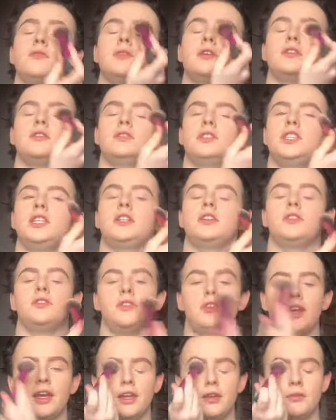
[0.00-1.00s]
well, if she can do
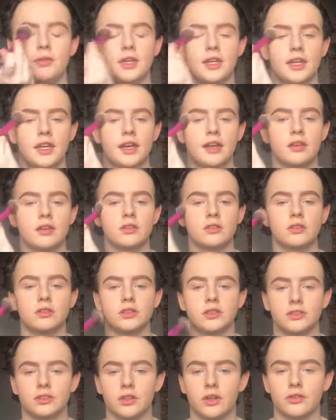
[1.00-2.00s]
it, anyone can,
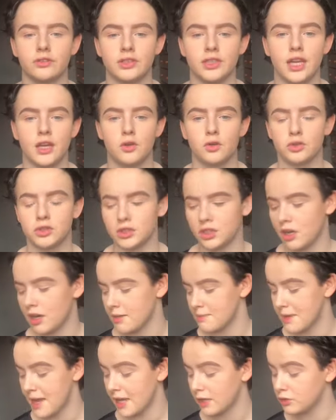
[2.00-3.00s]
because obviously I know her
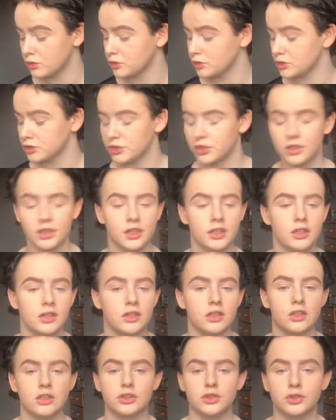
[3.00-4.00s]
battles.
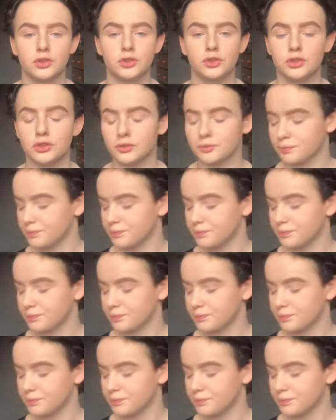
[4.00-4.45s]
So